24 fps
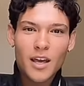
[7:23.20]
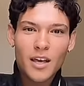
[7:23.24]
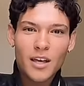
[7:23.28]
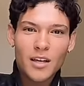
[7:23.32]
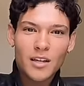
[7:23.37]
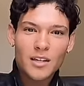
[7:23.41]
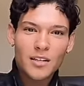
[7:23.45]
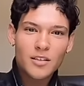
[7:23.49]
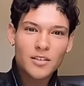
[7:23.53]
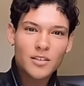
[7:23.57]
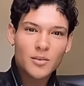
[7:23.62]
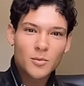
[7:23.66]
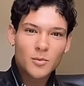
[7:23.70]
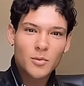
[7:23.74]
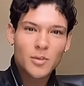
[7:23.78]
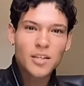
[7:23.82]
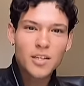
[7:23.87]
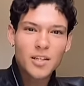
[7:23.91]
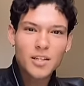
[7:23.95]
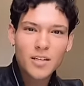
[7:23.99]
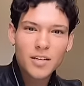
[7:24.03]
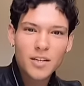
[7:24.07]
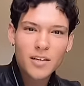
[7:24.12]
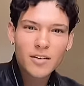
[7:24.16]
And
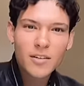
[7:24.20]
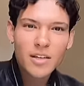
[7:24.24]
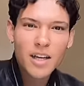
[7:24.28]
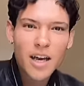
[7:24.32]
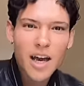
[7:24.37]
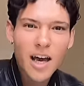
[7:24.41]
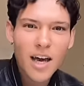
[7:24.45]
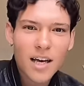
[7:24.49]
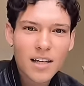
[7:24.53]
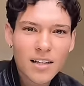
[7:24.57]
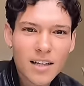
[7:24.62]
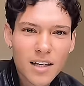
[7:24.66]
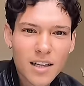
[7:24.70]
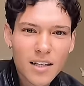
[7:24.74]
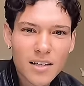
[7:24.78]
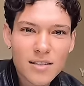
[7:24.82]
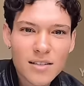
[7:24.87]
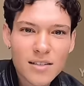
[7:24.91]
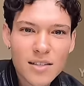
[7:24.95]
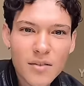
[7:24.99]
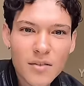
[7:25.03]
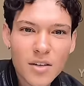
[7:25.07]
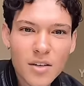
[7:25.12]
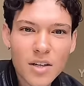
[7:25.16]
we literally had like
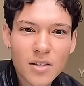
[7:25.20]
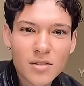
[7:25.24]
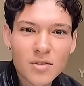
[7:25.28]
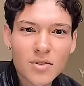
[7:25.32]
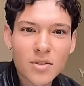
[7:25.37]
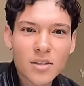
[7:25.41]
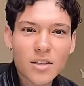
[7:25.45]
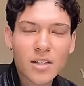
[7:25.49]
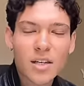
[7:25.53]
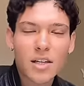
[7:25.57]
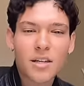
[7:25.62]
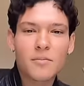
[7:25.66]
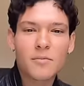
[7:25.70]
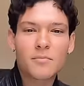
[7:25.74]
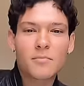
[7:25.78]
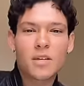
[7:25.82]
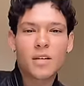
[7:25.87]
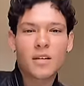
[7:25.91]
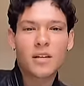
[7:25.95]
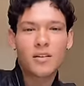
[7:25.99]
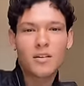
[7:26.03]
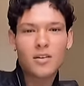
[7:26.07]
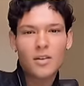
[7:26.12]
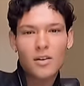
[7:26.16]
700 like a
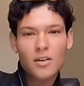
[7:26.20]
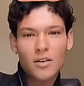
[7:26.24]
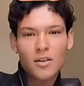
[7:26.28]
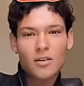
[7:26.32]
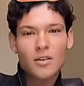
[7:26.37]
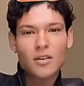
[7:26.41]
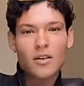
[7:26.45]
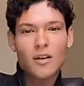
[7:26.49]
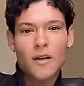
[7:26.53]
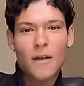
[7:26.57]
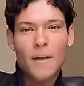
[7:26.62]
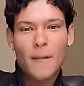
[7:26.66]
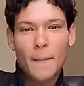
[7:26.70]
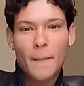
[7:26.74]
minute ago.